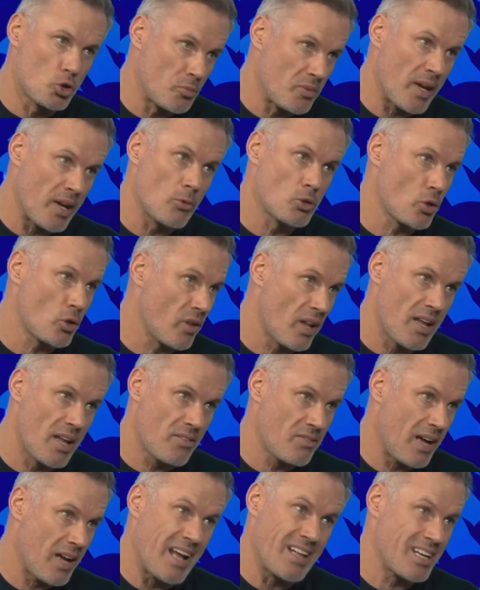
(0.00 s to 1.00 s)
something out on the
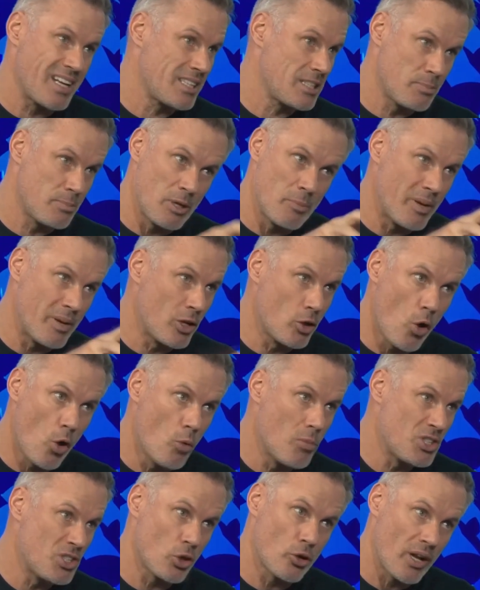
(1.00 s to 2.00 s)
left. Either it's, you bring
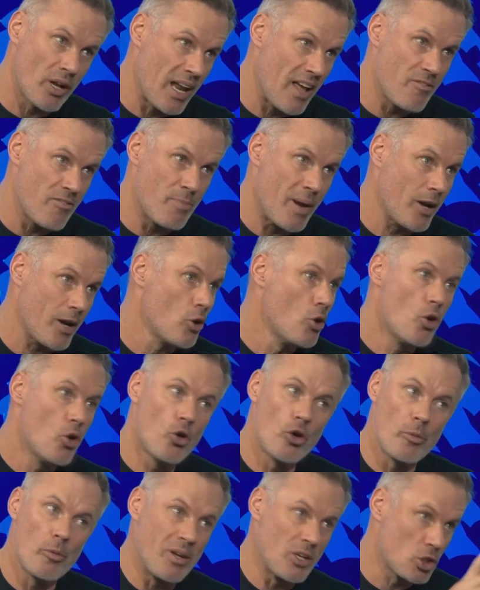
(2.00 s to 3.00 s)
Gomez on at left back,
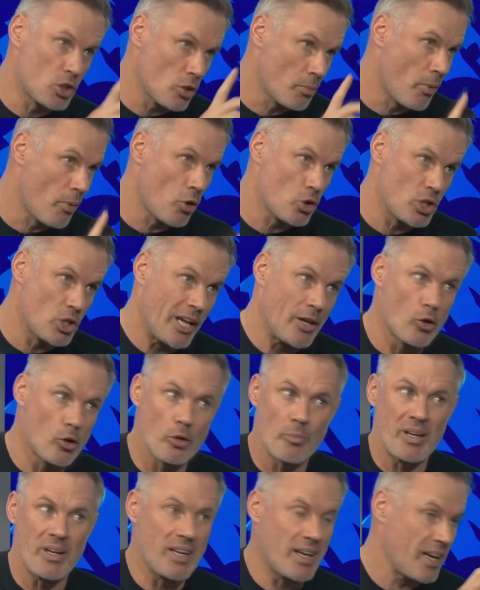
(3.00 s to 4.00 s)
or you bring Szoboszlai,
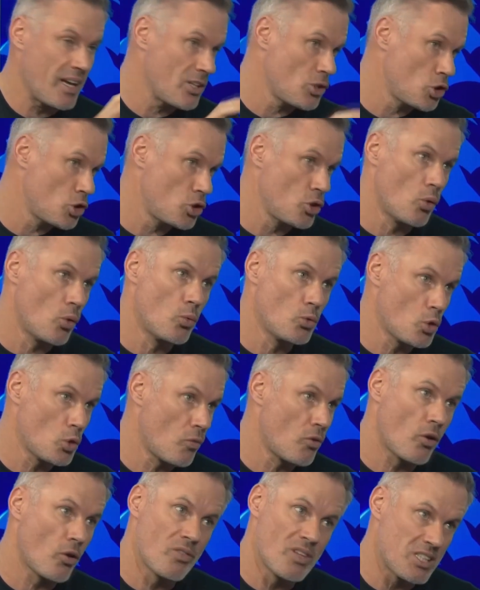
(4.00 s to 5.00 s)
or you bring Curtis
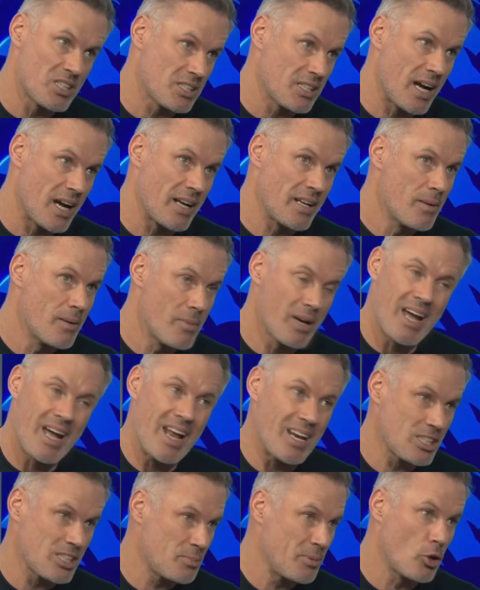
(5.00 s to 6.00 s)
Jones over on this side.
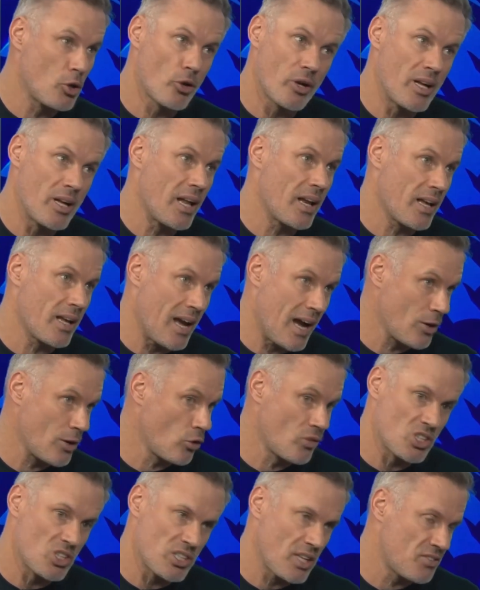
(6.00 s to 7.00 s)
McAllister being on a yellow
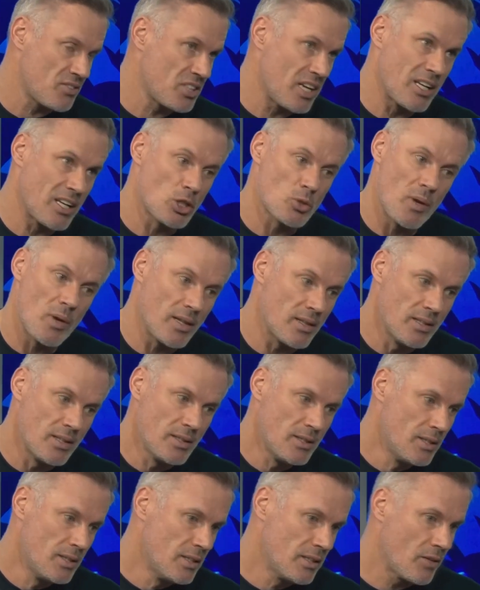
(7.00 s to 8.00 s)
card on this left side as well.
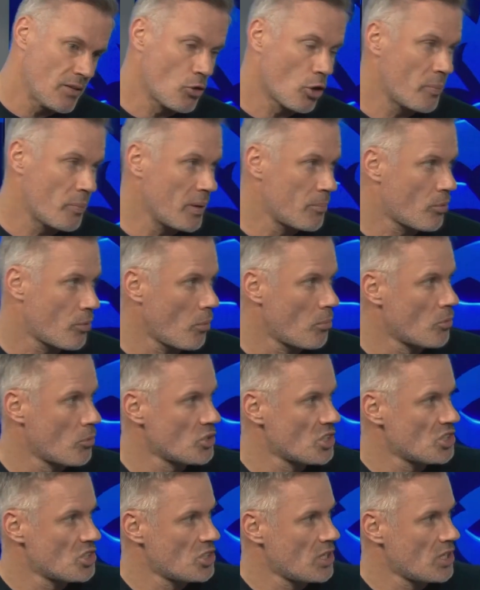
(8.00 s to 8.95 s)
They've got a big problem on this side.